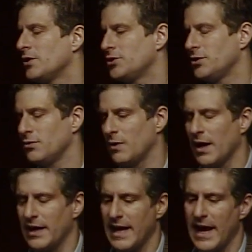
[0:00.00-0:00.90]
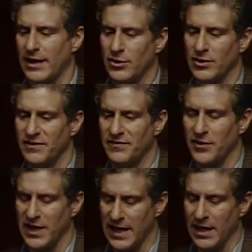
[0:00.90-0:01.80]
to uh, get good
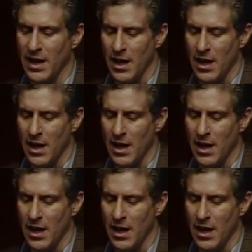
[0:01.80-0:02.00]
footing.